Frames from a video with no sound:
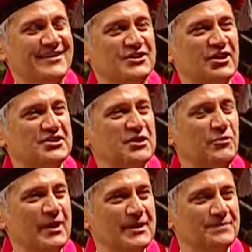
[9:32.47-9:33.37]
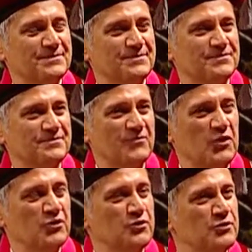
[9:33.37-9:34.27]
So he said, well,
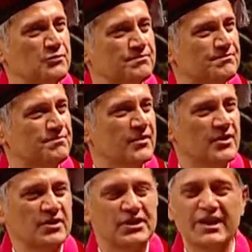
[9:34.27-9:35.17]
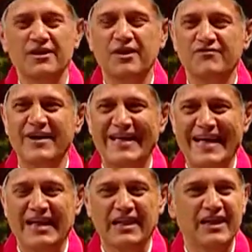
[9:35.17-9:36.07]
you clearly are very
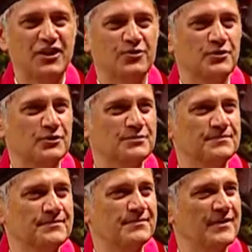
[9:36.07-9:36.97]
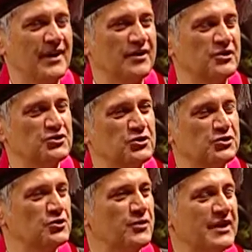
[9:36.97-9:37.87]
analytical because you
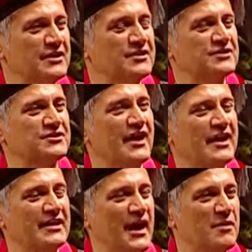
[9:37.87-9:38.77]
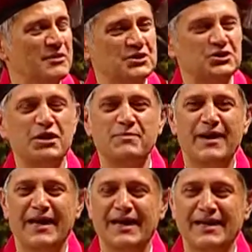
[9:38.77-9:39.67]
could quickly decide how many sheep
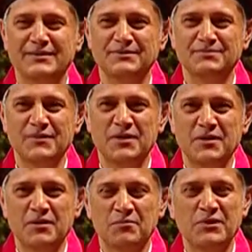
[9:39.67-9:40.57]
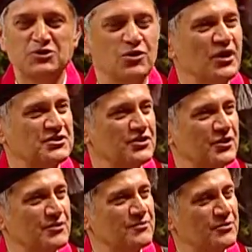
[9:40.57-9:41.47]
I had, but you
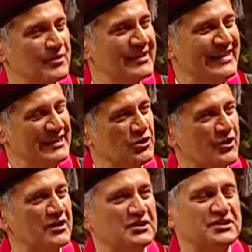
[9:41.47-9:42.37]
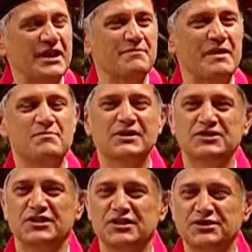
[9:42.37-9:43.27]
also clearly don't understand my
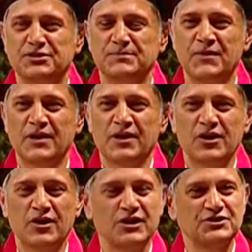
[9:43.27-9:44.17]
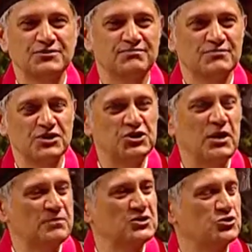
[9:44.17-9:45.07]
business because the
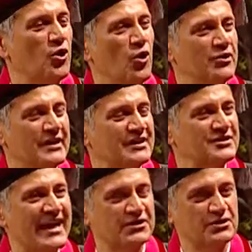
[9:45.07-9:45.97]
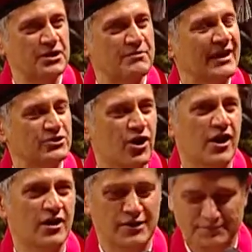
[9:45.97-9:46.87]
sheep that you're holding is actually my
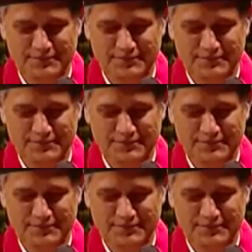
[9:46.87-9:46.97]
dog.